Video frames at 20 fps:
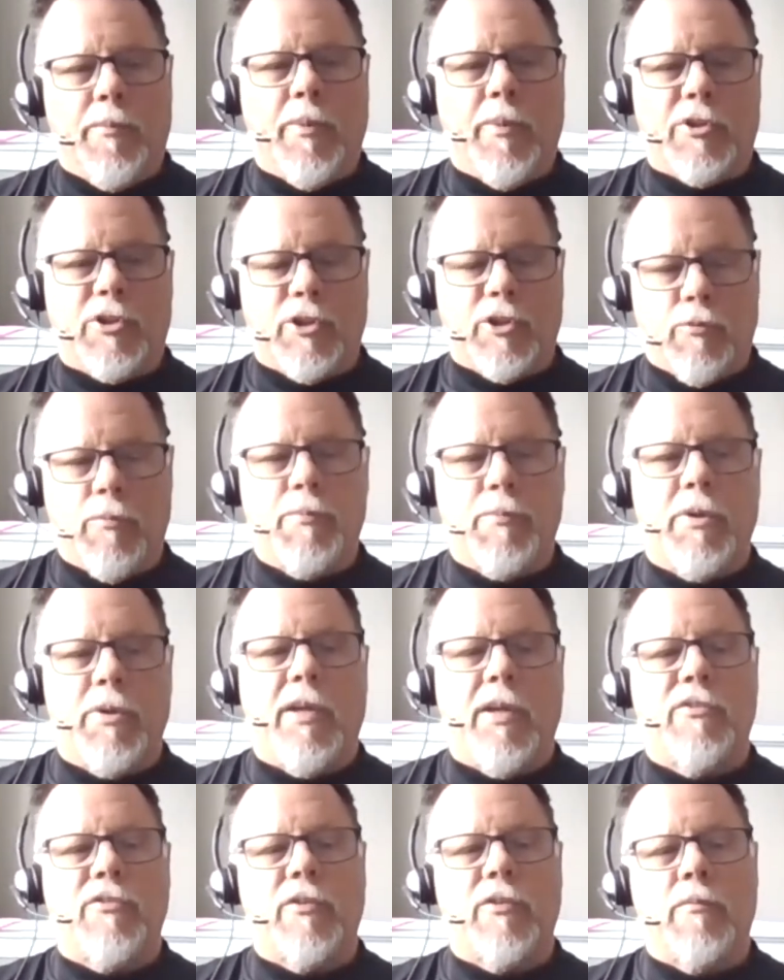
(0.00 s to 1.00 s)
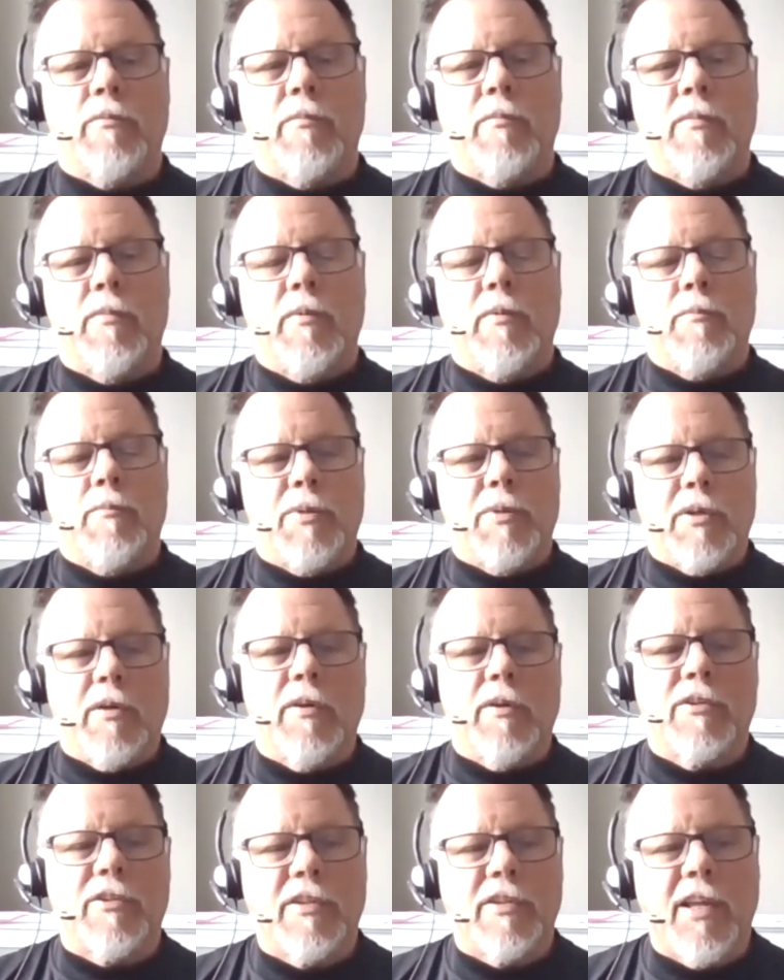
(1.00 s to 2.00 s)
but you replaced them
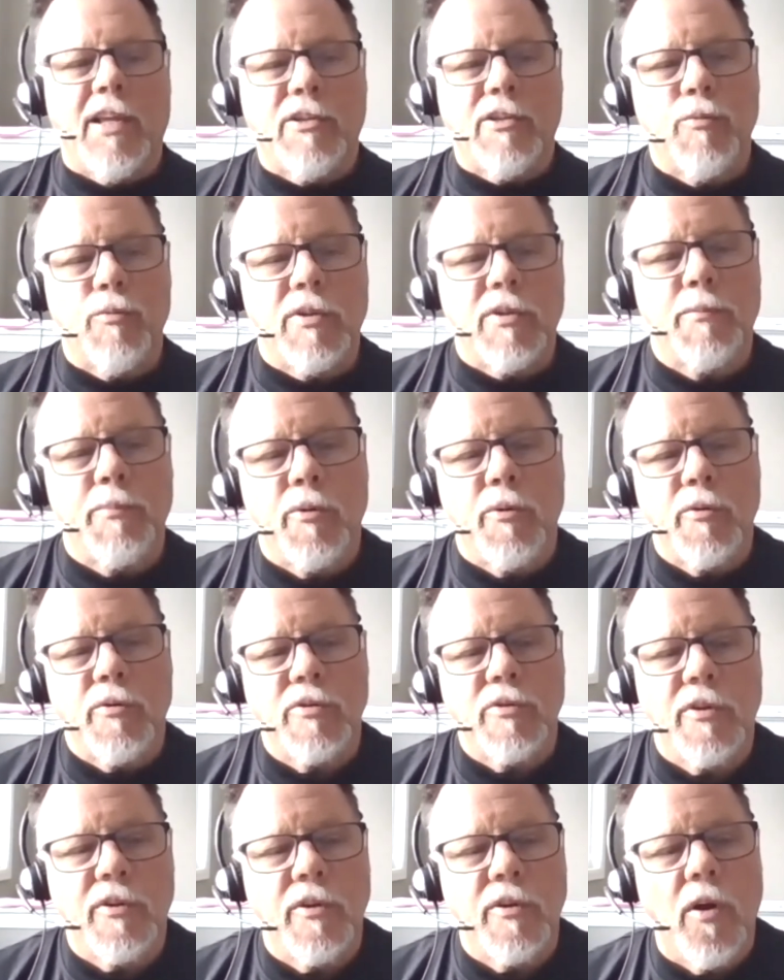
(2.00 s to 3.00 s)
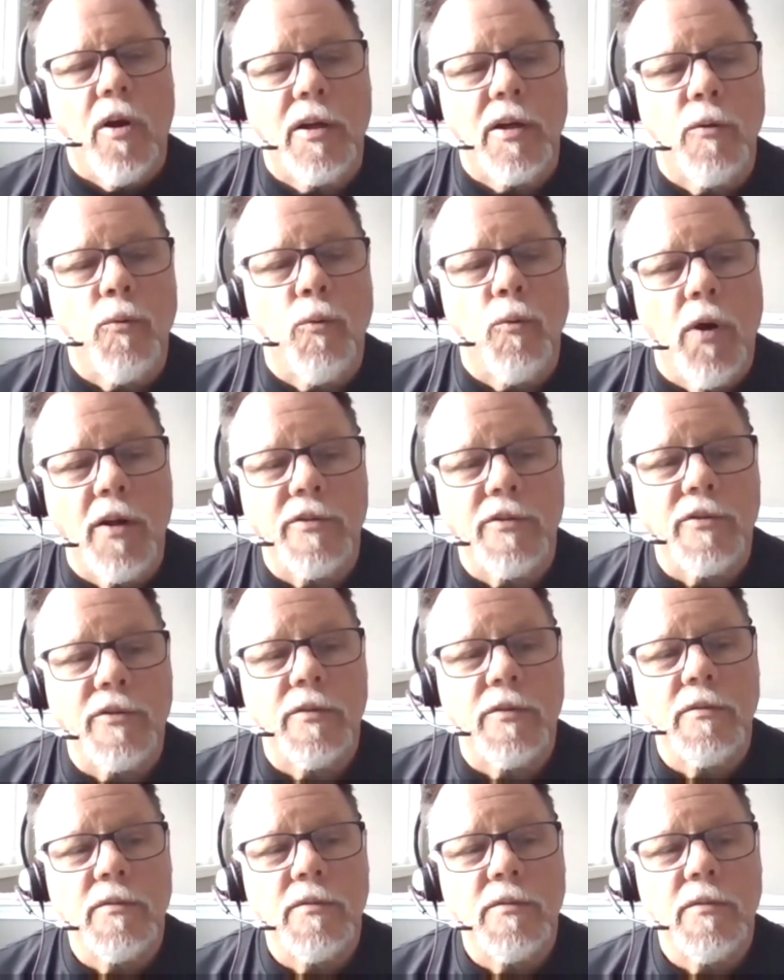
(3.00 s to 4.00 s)
because that's what the person thought it
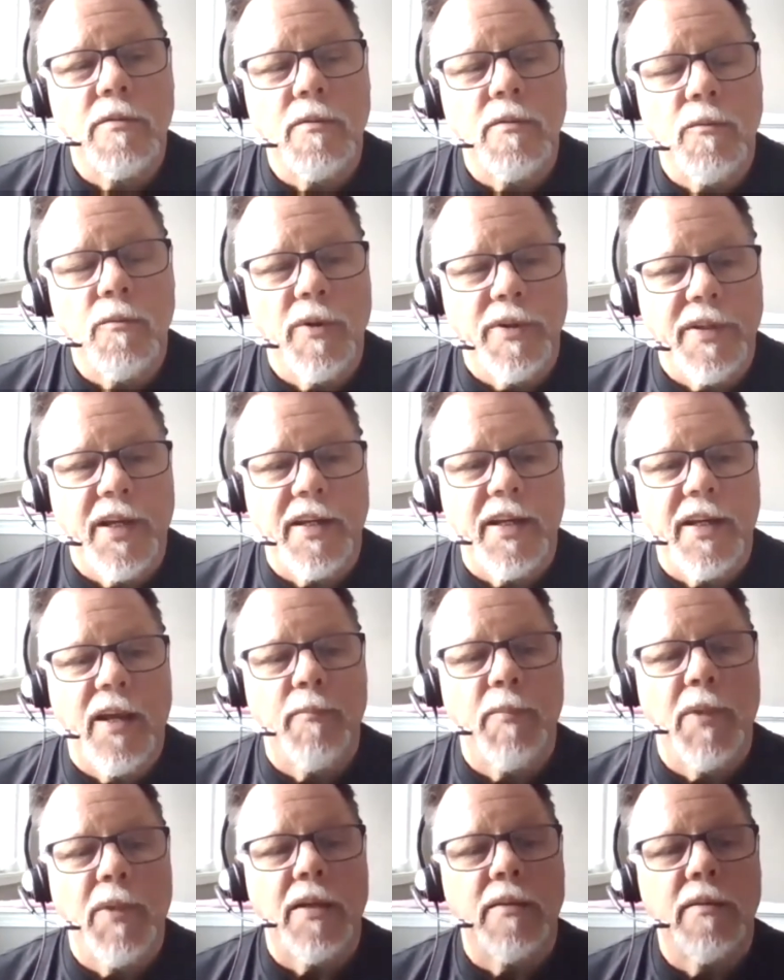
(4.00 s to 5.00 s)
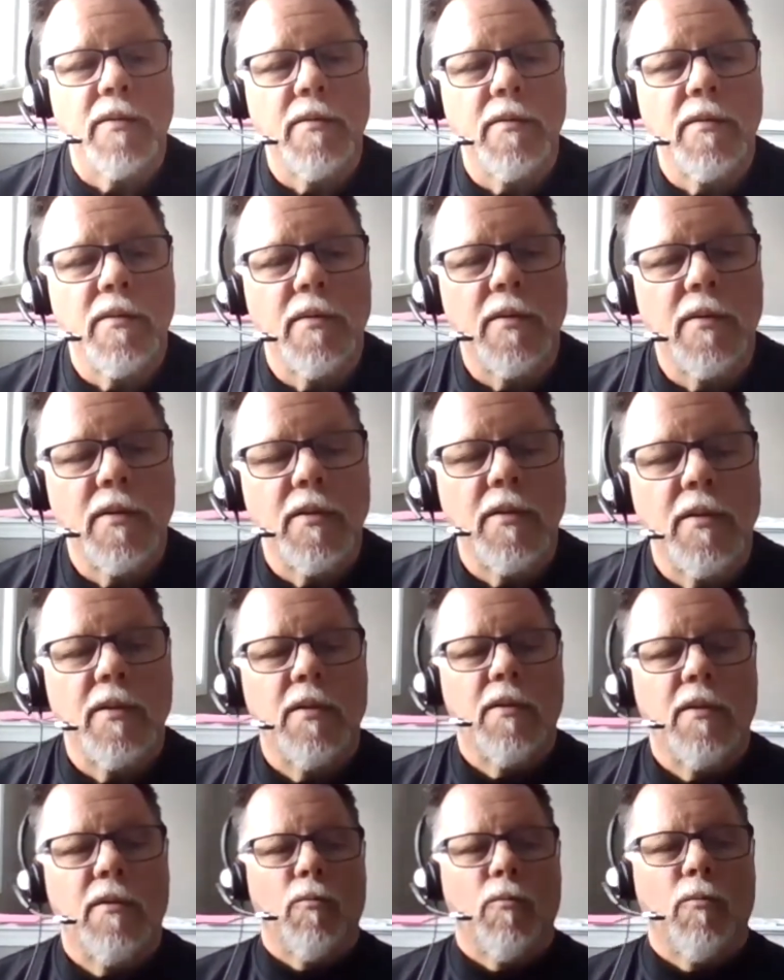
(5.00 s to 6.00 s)
was when they came in.
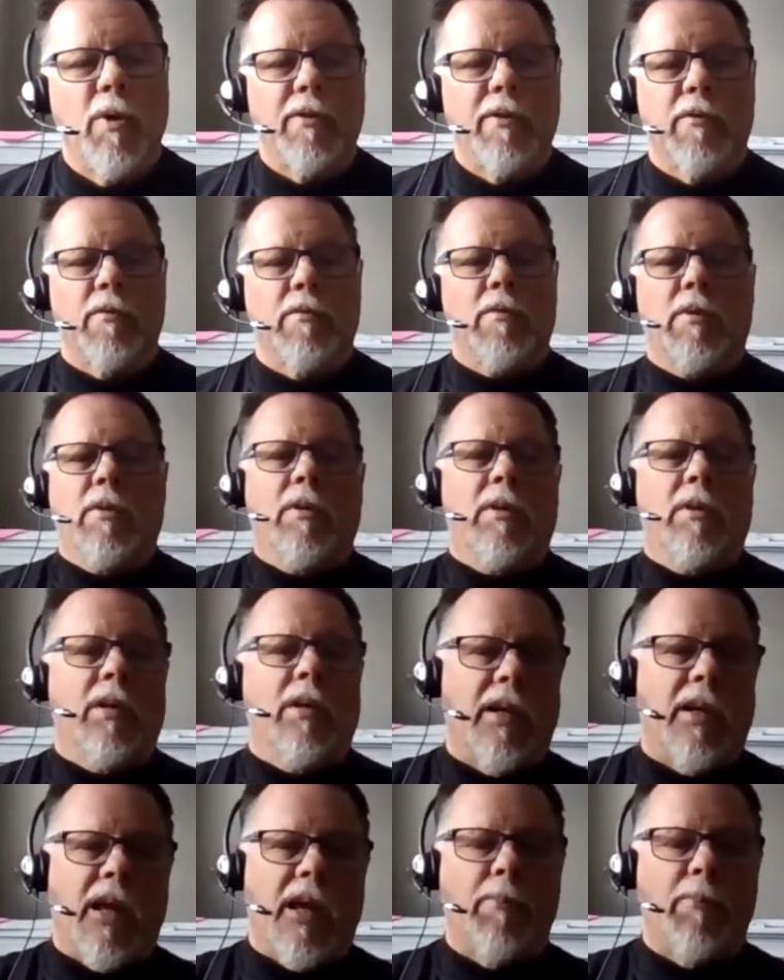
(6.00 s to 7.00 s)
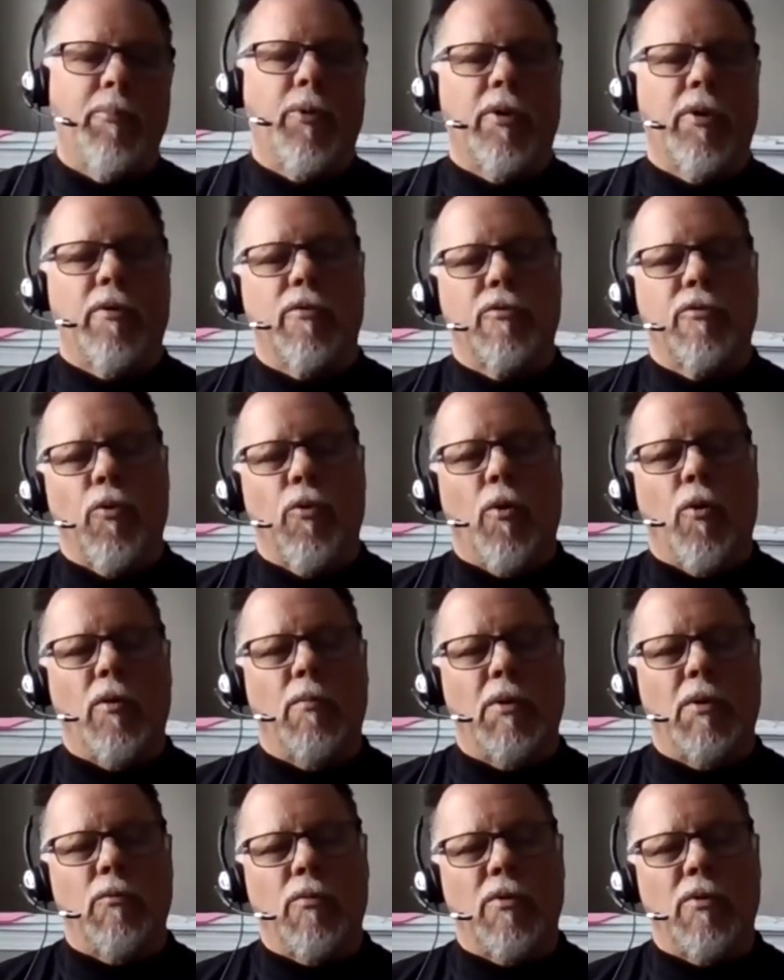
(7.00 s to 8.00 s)
Whether an operator told
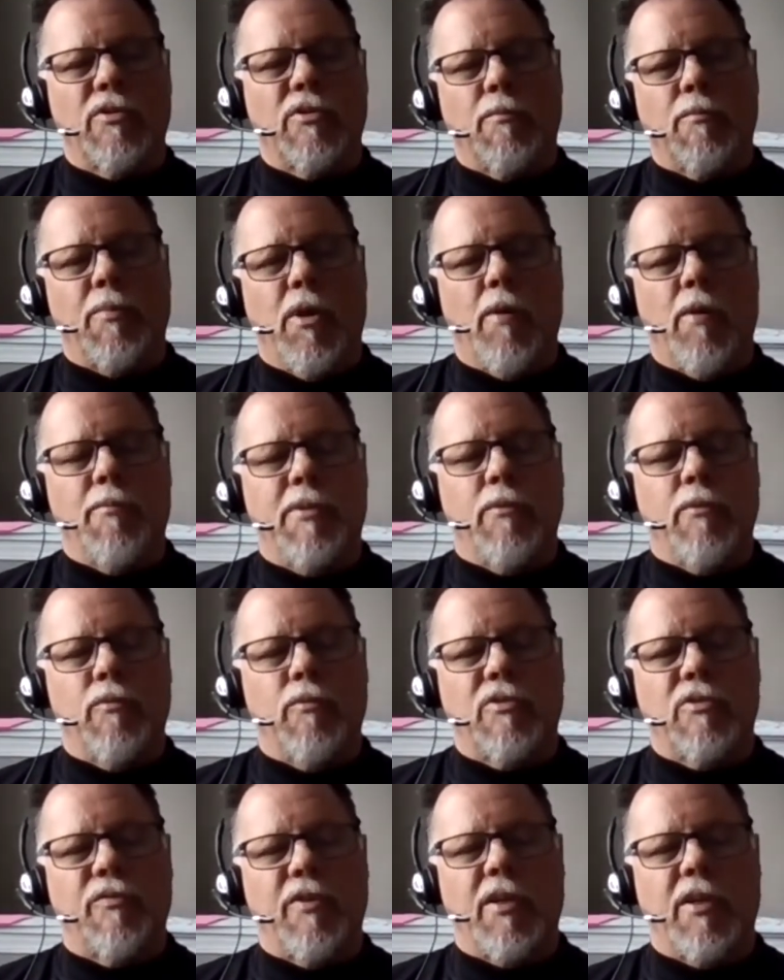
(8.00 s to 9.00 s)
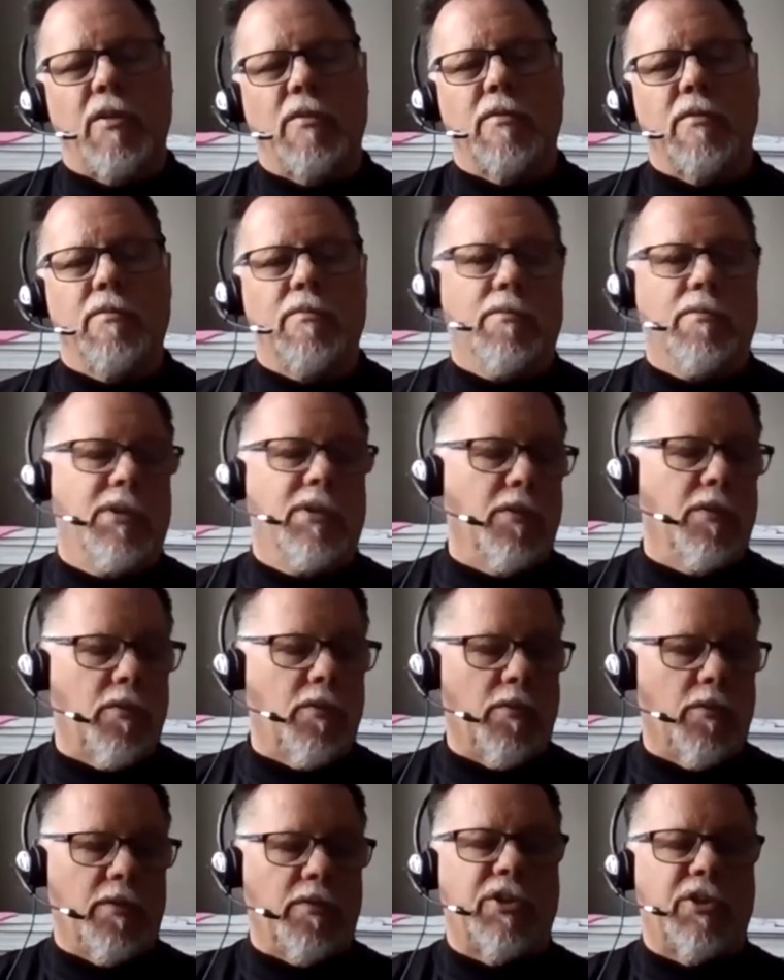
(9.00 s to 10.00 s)
them it was the pump that was failed,
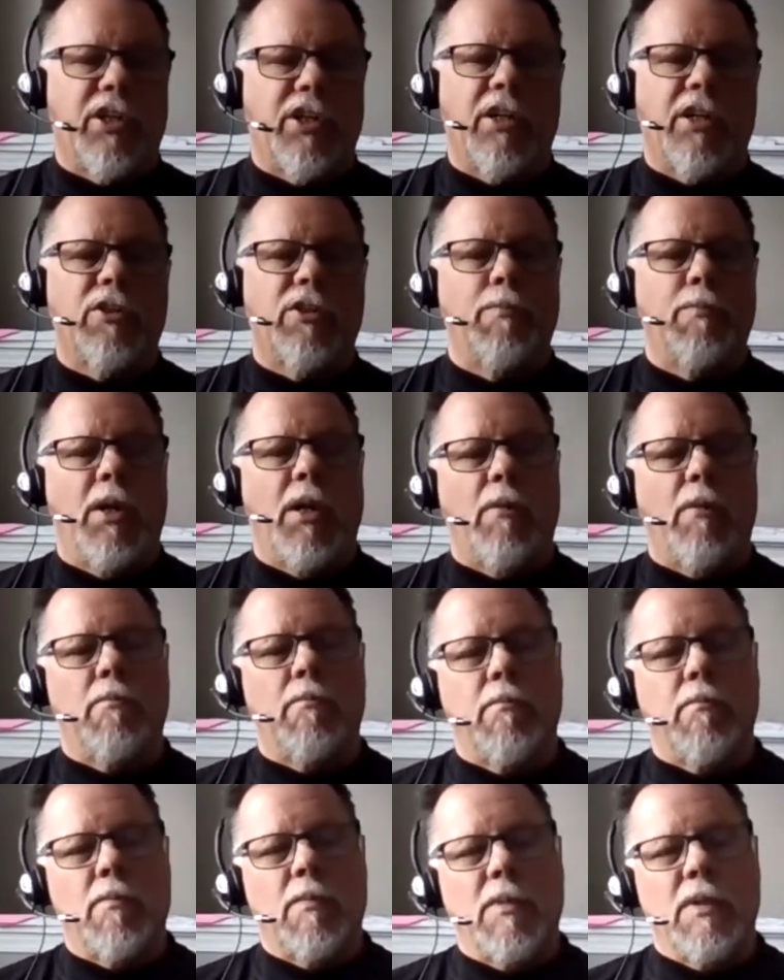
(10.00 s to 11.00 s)
they'll change the pump.